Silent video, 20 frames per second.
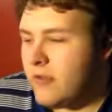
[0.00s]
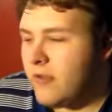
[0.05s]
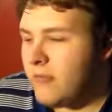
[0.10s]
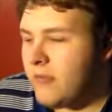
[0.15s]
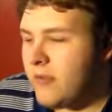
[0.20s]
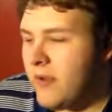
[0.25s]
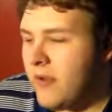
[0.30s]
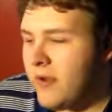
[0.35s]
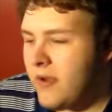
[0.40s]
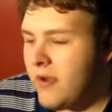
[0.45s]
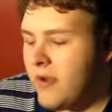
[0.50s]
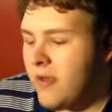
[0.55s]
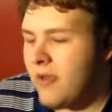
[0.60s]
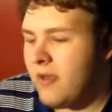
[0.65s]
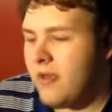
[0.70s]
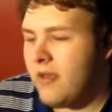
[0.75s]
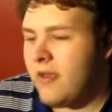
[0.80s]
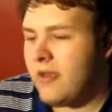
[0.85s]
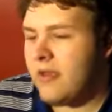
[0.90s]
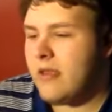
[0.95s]
But
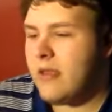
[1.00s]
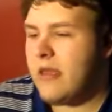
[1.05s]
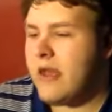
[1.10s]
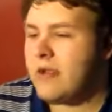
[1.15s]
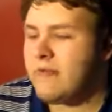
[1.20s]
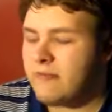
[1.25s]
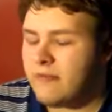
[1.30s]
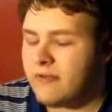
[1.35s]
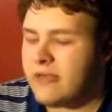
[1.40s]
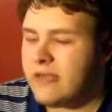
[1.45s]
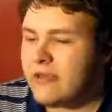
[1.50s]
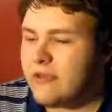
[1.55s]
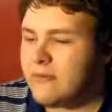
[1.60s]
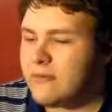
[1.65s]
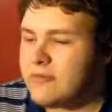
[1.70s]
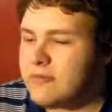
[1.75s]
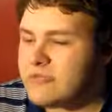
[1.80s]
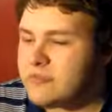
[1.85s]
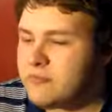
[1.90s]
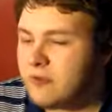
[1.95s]
uh, I, he
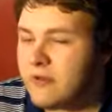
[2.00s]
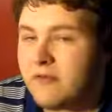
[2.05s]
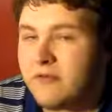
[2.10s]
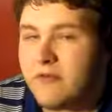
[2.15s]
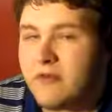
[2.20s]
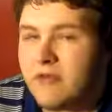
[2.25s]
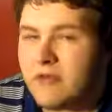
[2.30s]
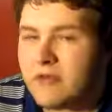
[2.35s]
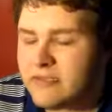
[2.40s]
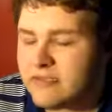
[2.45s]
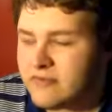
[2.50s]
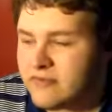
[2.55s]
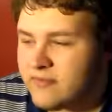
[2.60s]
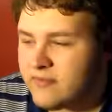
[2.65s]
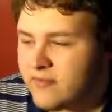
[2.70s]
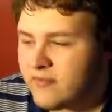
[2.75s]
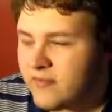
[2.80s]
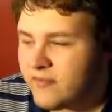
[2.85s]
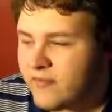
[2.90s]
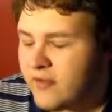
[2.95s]
was one of the
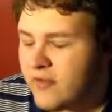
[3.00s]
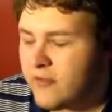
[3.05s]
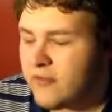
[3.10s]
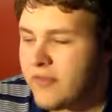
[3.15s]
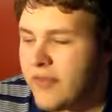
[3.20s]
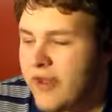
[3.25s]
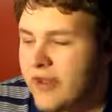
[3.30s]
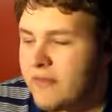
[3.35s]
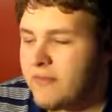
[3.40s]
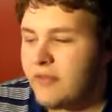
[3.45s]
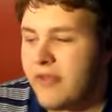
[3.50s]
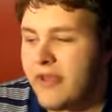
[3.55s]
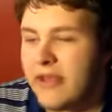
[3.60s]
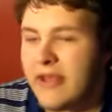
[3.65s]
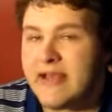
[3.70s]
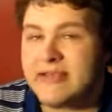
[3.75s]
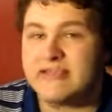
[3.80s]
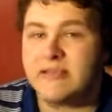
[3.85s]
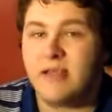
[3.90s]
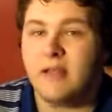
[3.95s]
few that I played
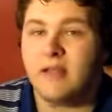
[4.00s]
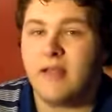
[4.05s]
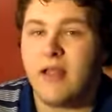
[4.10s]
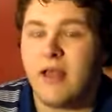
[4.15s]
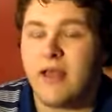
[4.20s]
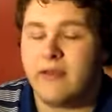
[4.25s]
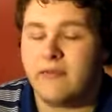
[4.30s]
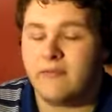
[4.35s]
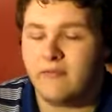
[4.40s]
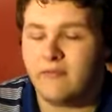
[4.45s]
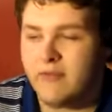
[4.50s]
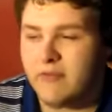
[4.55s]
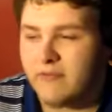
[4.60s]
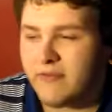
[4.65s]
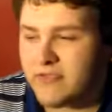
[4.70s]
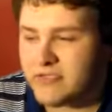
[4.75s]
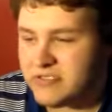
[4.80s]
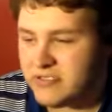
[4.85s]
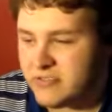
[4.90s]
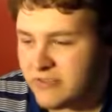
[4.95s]
as a lot
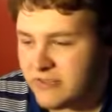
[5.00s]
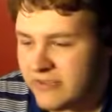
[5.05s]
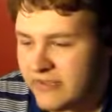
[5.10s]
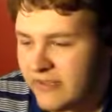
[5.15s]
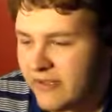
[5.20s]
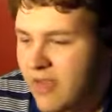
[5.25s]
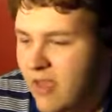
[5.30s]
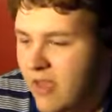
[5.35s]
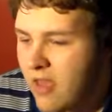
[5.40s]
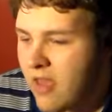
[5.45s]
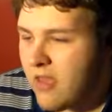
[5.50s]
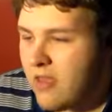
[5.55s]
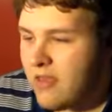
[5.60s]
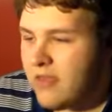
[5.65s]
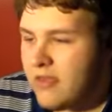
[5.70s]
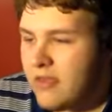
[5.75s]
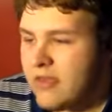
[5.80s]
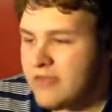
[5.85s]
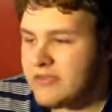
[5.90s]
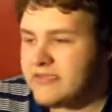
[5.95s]
originally
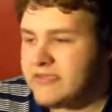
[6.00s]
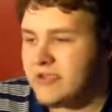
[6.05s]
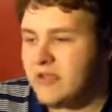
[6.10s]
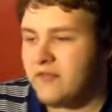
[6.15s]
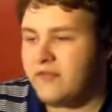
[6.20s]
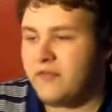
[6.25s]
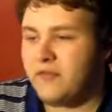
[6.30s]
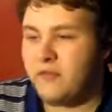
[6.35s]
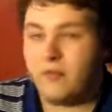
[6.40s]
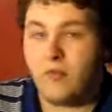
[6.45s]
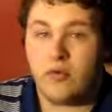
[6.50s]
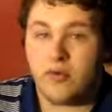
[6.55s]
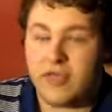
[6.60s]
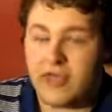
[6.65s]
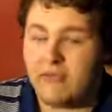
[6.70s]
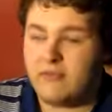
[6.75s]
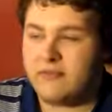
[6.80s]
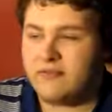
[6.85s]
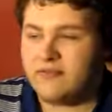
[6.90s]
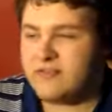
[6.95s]
until a few more
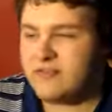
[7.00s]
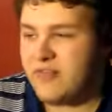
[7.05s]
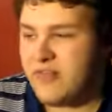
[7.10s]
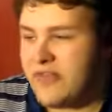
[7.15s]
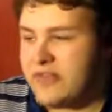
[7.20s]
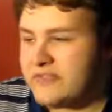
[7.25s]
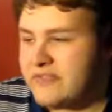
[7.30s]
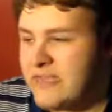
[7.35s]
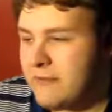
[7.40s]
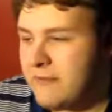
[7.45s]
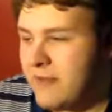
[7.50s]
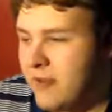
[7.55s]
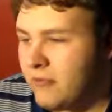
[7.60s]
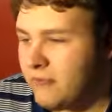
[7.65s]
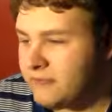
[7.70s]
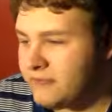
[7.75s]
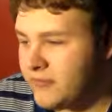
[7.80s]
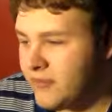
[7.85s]
things came out.